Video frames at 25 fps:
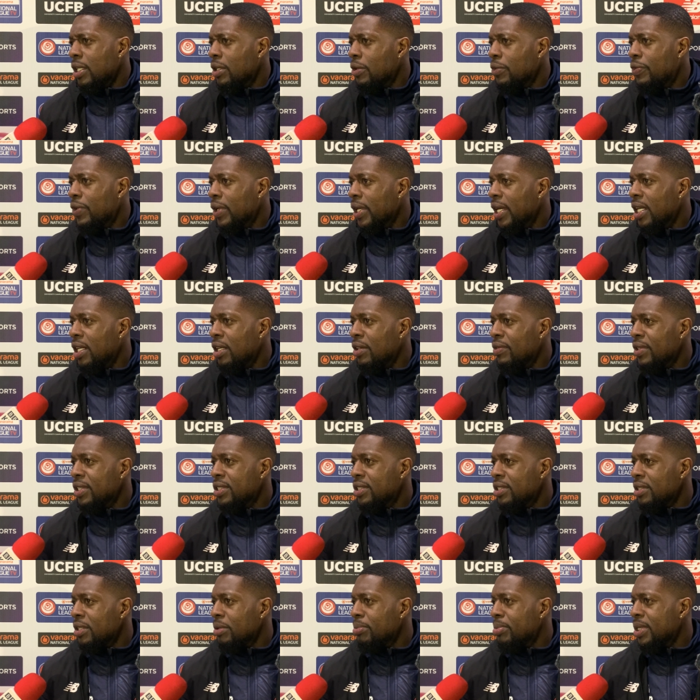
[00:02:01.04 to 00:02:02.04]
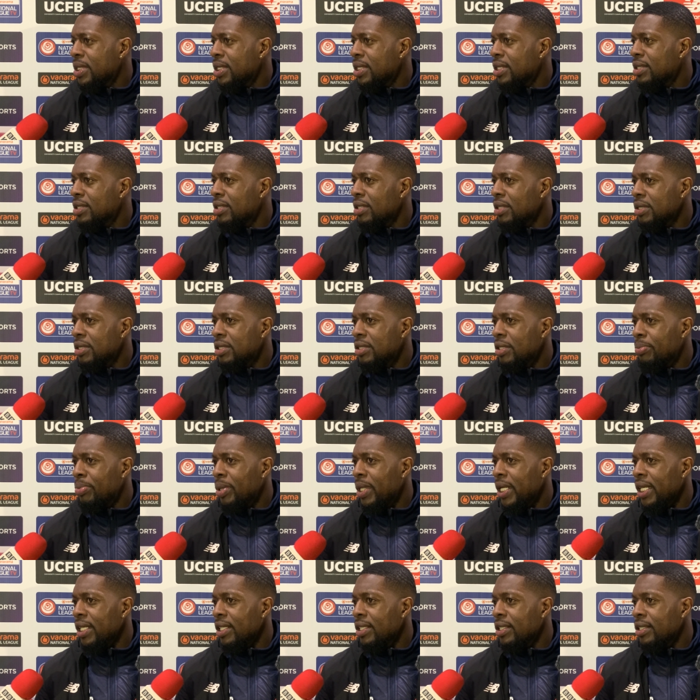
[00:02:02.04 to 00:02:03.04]
don't think any of us are in the business to
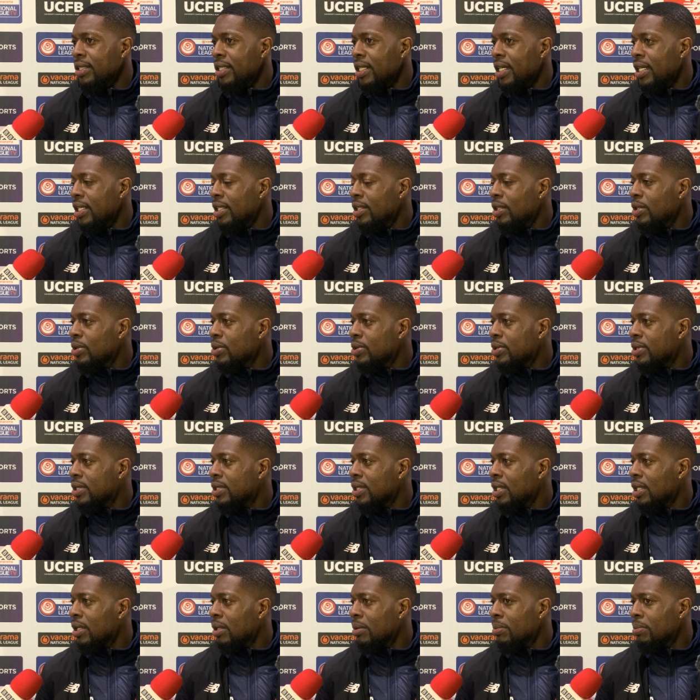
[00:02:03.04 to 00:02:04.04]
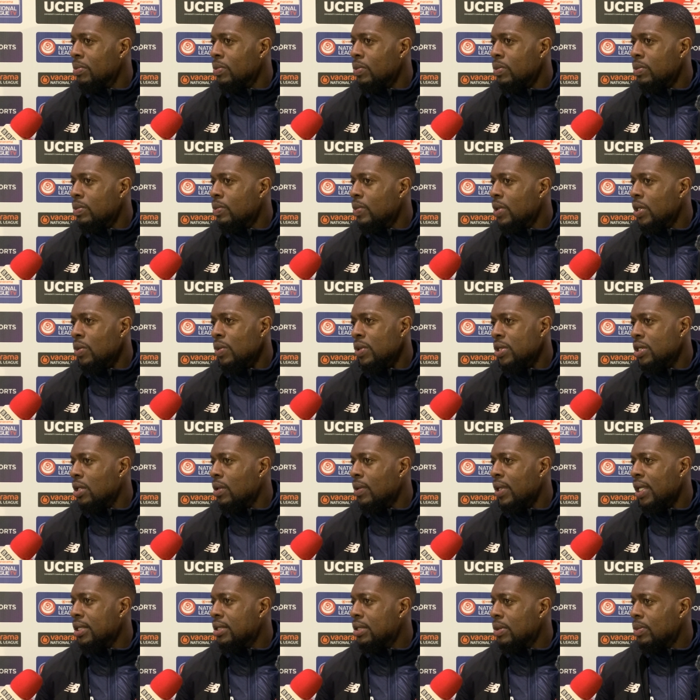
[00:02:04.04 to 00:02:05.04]
play and lose. We always
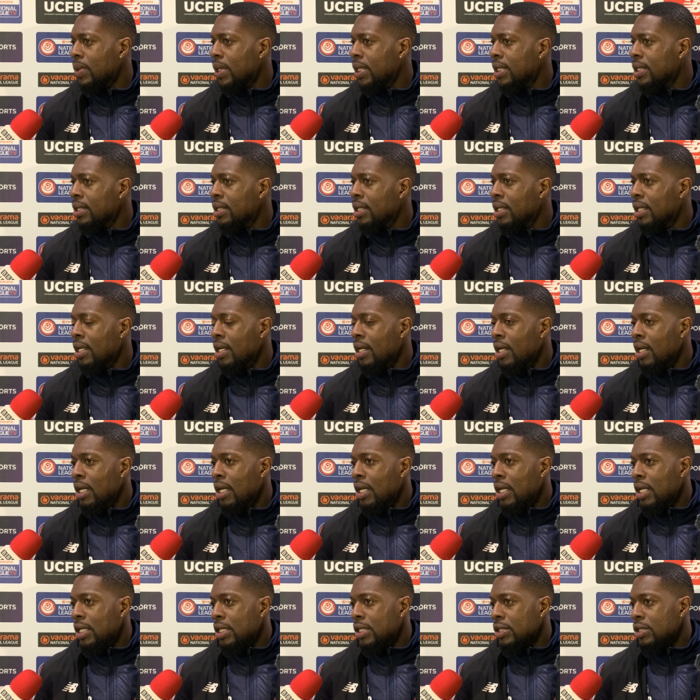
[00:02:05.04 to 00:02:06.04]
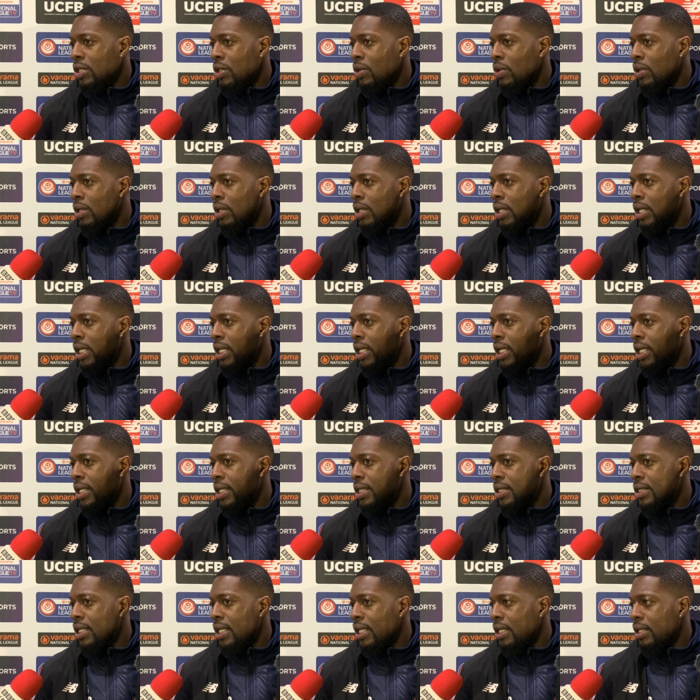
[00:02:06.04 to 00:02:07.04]
go out to win. So I can
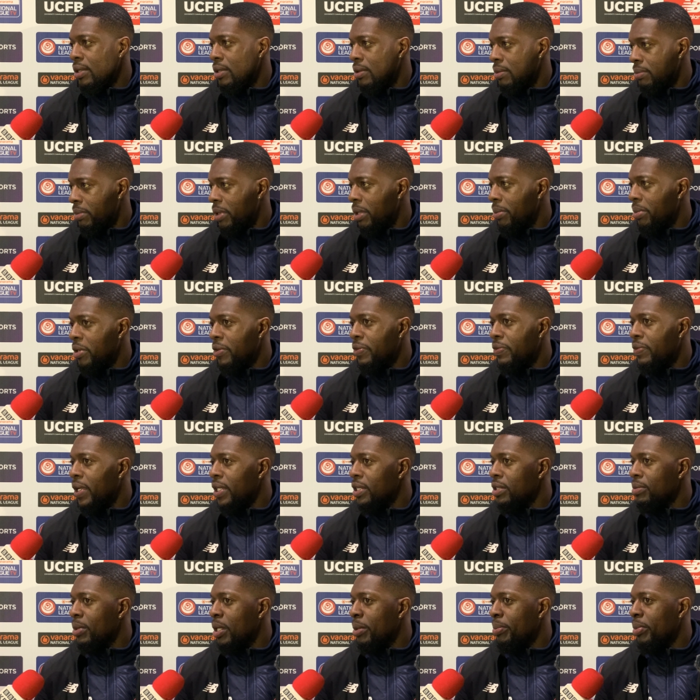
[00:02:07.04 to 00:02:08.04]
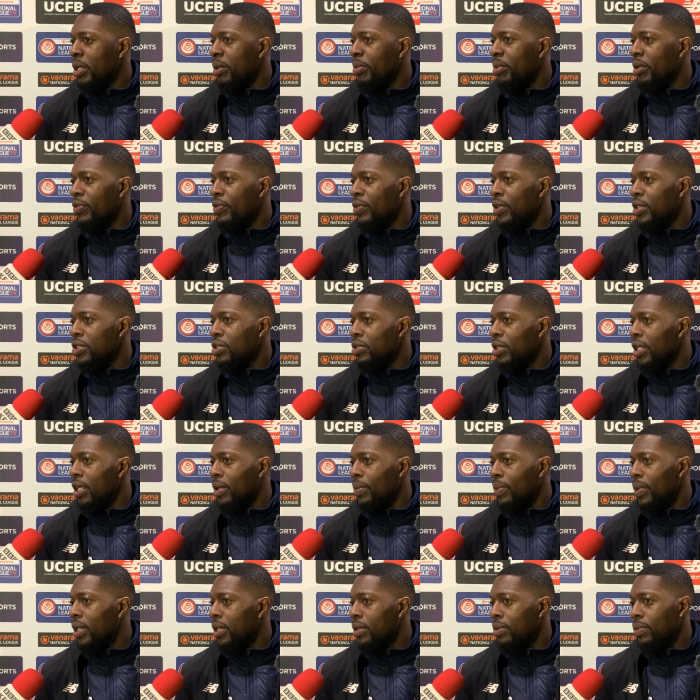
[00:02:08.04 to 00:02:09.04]
understand maybe the fans might be a bit
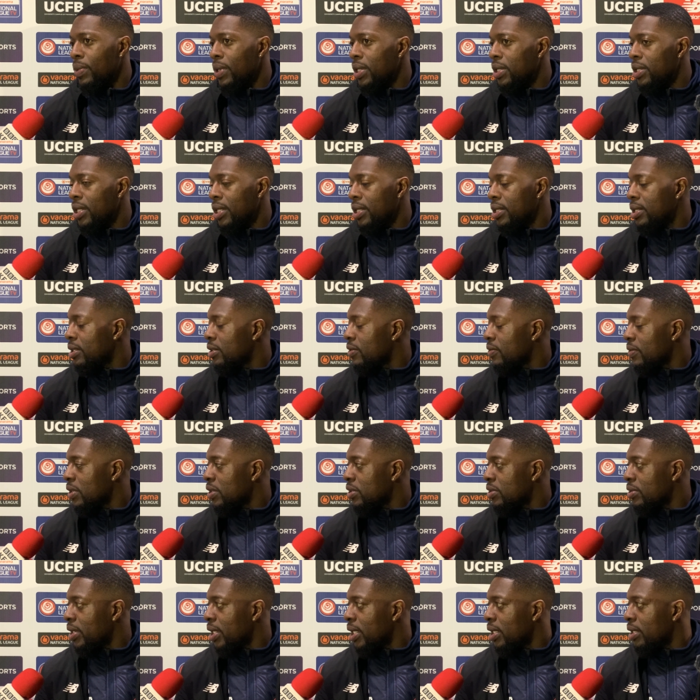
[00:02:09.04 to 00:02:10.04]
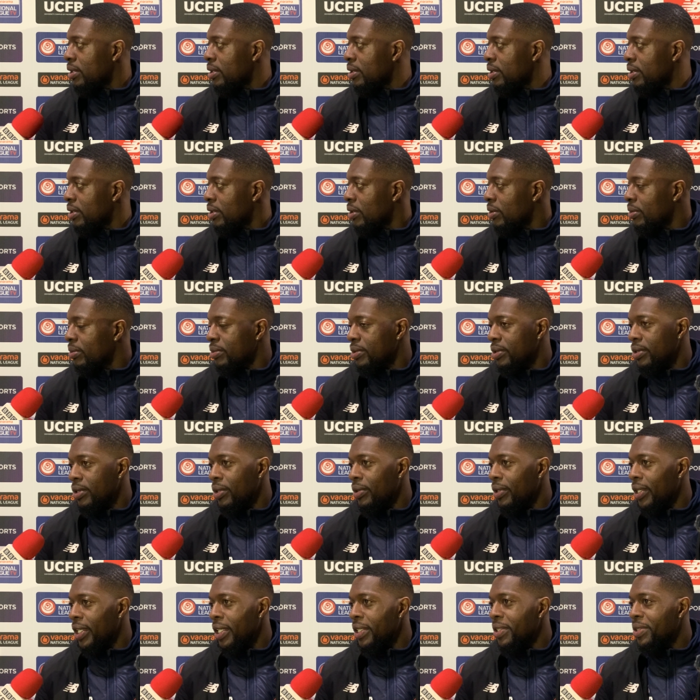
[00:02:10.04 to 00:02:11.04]
frustrated. We're just as frustrated.
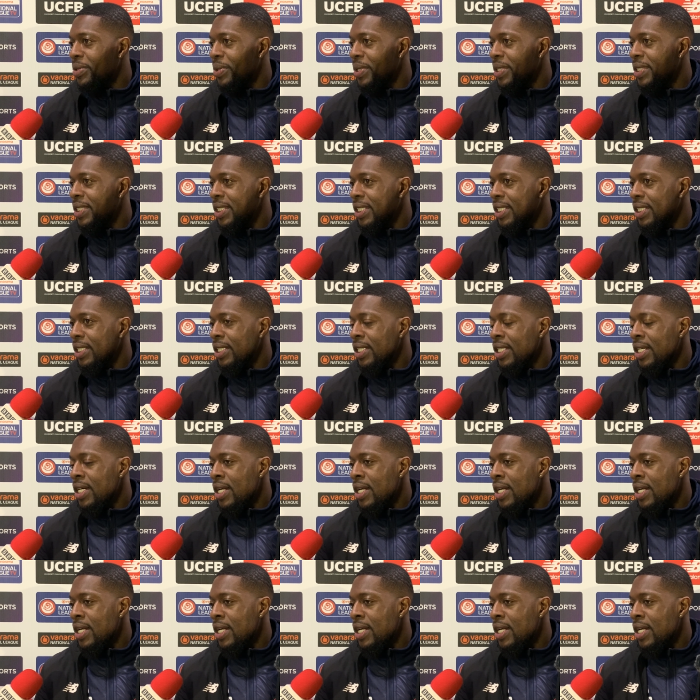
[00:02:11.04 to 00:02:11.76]
Don't get it twisted.